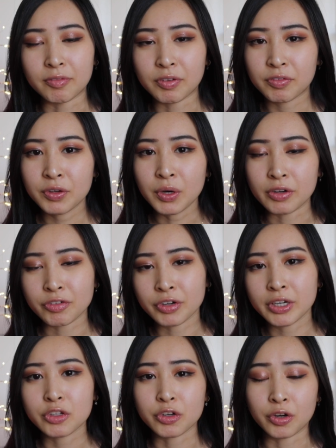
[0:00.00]
of a few
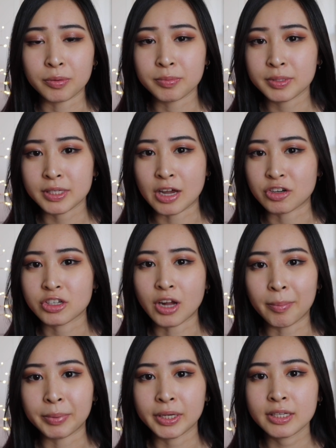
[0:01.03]
hundred terms slash
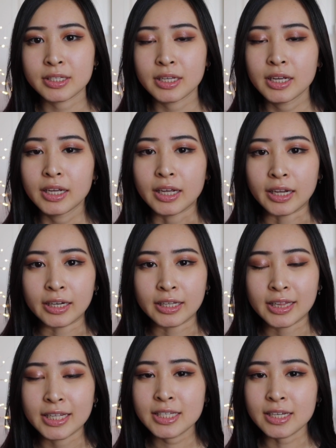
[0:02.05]
topics.
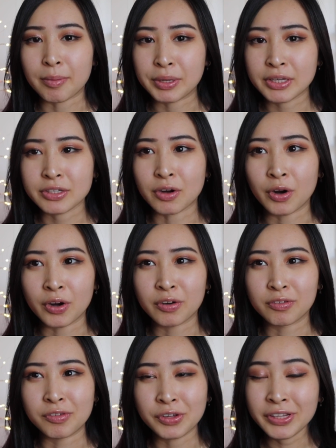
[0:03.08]
And these topics are
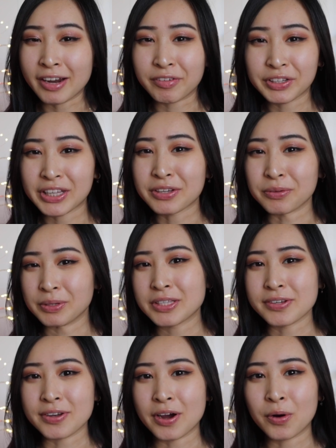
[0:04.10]
really everything you need
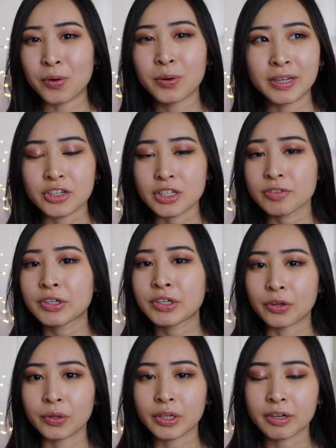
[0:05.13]
to know just for your
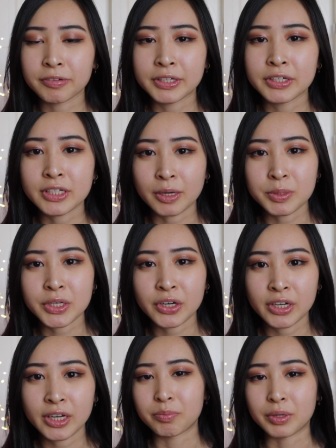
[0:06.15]
early career in
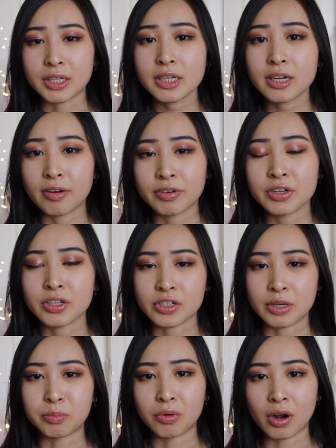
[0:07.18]
cybersecurity because it covers such
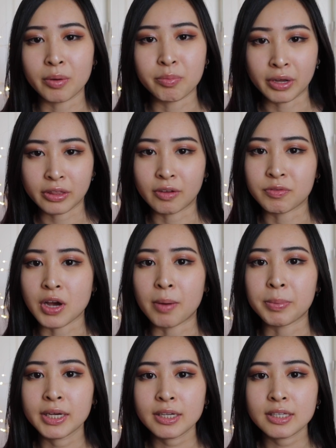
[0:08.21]
a broad breadth of
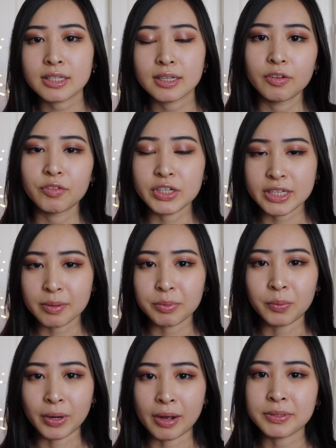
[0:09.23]
topics. For
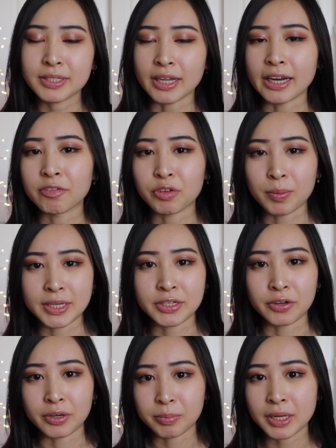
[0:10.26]
example, when I was studying for my
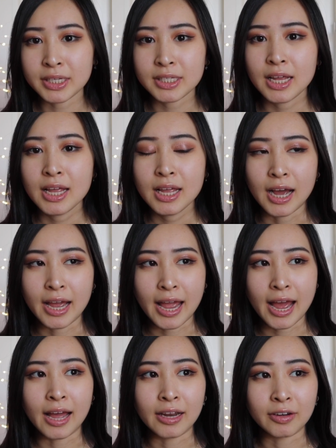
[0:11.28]
Security Plus, I
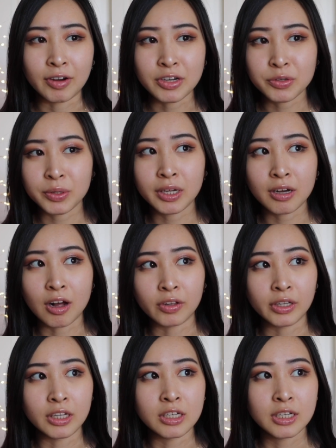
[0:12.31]
had graduated
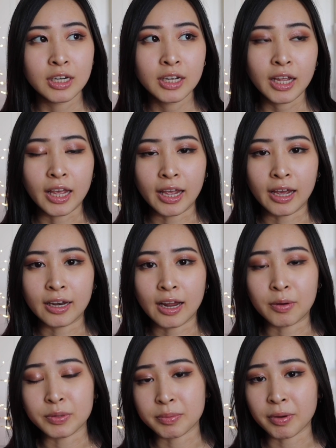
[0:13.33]
college, and I
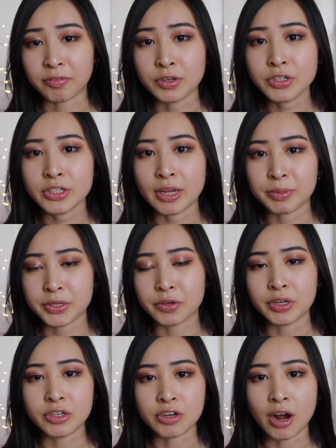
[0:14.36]
was in my first
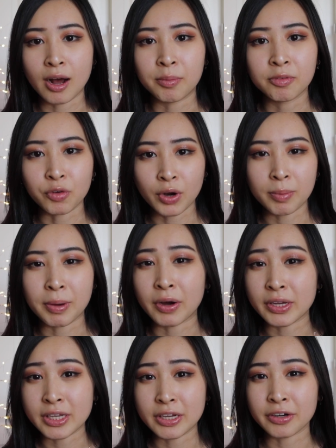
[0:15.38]
cybersecurity job for about
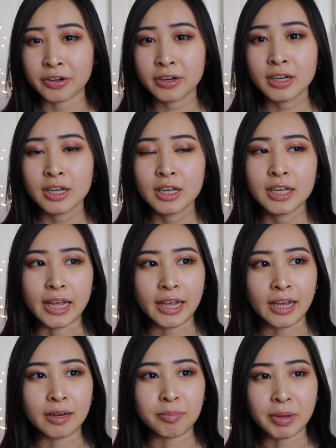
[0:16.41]
a year
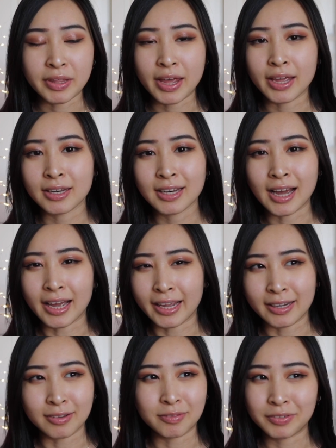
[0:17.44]
and by then I
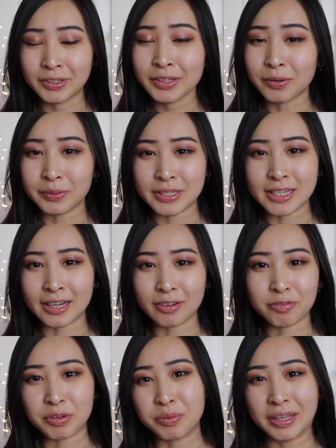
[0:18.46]
had really only done a
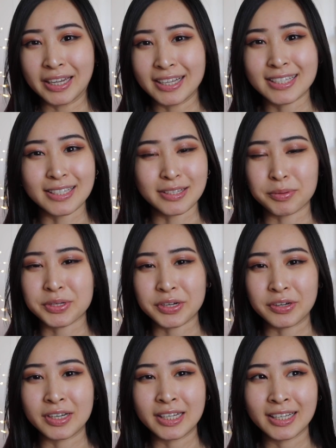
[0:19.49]
few things in
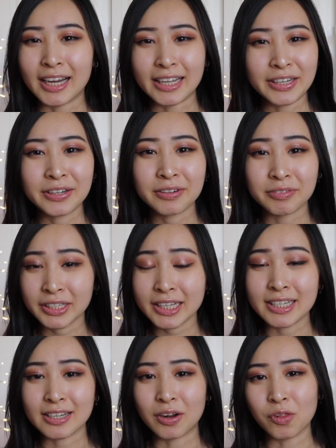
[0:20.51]
cybersecurity. A year really
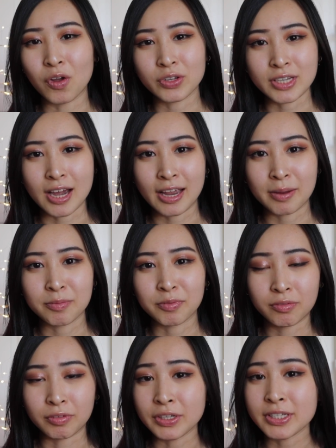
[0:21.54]
isn't a long time
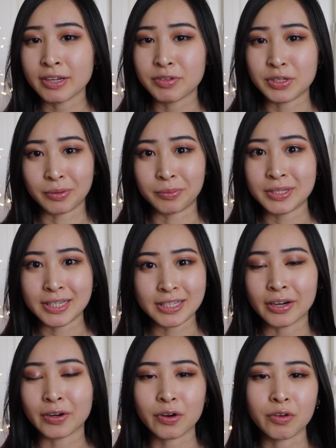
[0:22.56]
relative to someone's
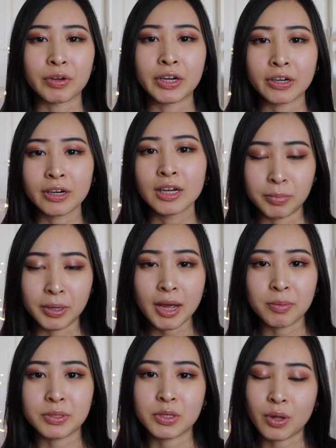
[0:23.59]
entire career but I
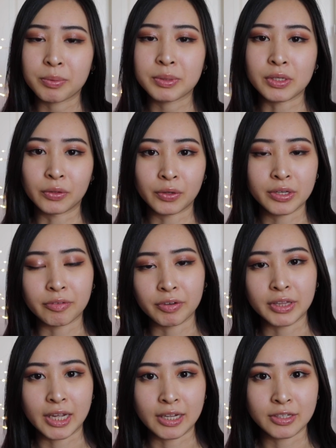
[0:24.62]
was still able to learn
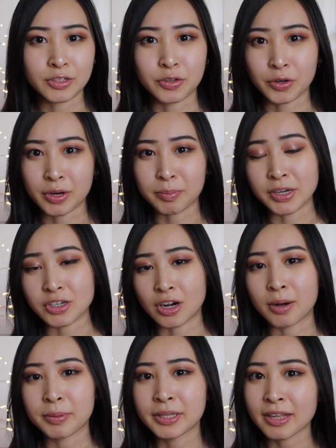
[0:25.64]
different things during my
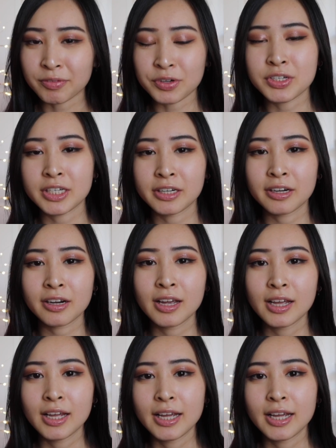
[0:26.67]
job in that first year